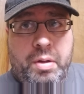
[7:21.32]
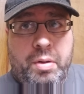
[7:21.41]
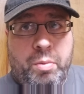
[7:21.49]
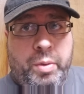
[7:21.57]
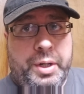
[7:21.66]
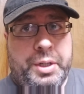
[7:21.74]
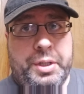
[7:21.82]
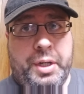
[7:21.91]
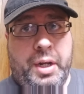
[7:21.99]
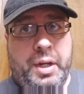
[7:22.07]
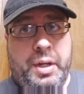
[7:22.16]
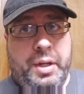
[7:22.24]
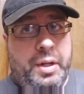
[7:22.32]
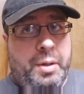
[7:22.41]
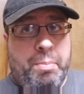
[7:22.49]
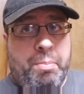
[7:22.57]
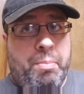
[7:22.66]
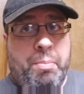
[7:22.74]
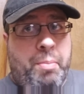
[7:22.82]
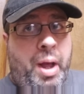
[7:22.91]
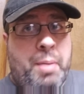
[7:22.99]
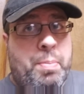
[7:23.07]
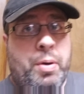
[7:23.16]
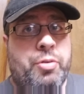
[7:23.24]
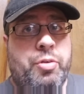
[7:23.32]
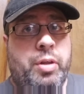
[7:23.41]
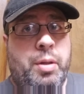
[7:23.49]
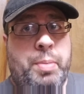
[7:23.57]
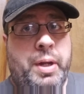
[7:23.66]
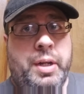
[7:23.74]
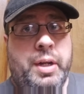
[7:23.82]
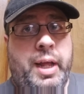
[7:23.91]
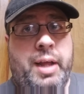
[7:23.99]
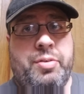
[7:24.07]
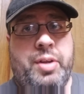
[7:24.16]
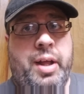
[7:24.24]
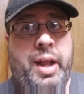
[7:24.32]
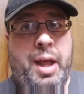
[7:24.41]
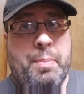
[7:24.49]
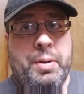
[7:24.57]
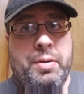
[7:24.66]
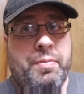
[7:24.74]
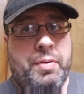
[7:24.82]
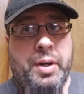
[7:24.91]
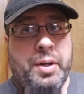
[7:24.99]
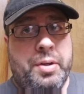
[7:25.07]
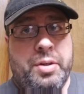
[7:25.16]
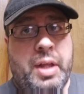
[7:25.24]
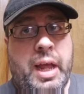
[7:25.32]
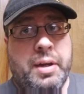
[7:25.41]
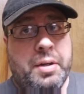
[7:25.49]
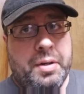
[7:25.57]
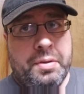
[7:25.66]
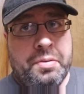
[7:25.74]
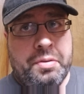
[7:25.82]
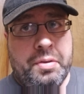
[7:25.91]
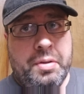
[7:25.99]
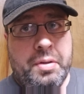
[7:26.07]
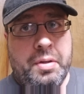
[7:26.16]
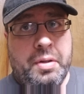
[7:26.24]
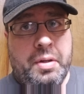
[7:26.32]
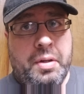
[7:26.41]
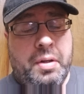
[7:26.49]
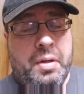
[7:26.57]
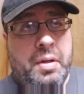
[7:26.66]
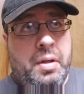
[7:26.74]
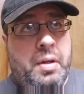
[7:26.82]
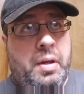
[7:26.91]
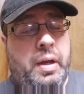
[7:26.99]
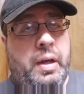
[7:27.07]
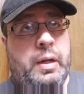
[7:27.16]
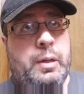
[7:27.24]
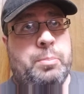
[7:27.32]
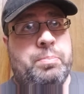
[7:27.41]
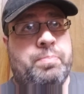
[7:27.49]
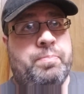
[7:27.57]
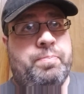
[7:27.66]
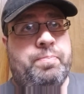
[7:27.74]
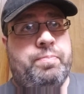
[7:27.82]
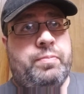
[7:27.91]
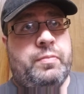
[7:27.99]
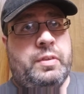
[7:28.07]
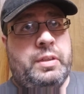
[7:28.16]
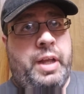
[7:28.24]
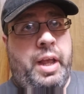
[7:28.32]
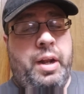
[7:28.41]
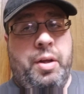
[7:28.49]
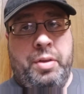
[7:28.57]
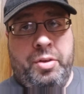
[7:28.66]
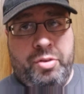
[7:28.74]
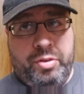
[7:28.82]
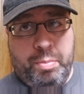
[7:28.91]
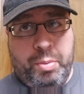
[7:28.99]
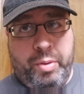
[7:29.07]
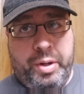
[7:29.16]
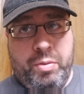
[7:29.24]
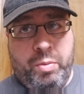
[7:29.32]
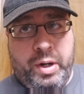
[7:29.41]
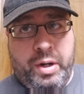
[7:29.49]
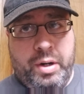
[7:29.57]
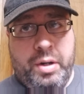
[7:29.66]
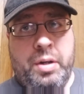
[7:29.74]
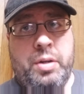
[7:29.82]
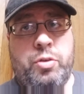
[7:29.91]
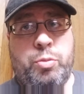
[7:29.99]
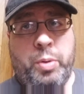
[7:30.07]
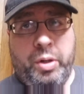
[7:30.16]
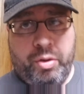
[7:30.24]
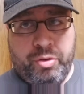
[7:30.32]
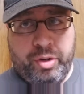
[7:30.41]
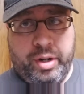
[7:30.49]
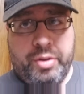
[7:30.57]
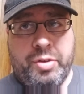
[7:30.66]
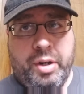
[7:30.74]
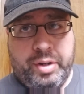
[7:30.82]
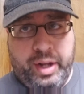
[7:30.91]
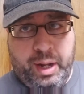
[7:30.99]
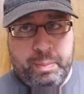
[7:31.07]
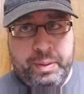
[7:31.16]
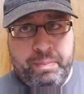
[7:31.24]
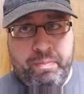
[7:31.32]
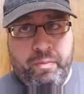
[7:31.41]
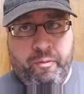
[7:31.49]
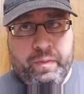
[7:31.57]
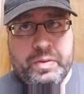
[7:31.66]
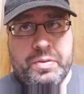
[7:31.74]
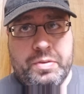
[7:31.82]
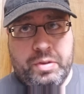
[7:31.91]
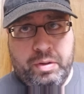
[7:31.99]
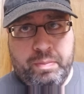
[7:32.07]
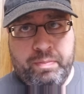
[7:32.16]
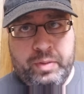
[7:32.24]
which, in my personal opinion, has not happened for a good 10 years. Um, okay, now this is the point where spoilers are going to start to happen. So